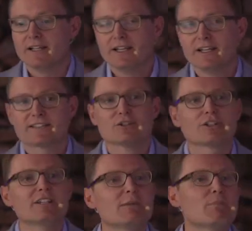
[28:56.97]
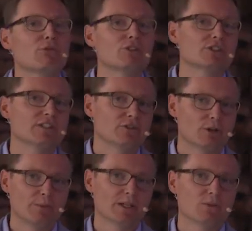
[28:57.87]
It's not an emotional
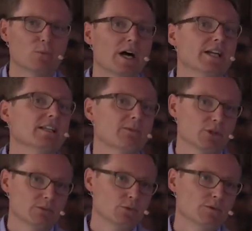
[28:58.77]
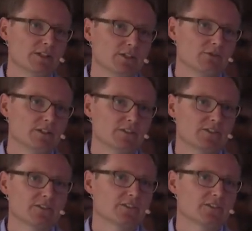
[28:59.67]
topic why they want to move into this.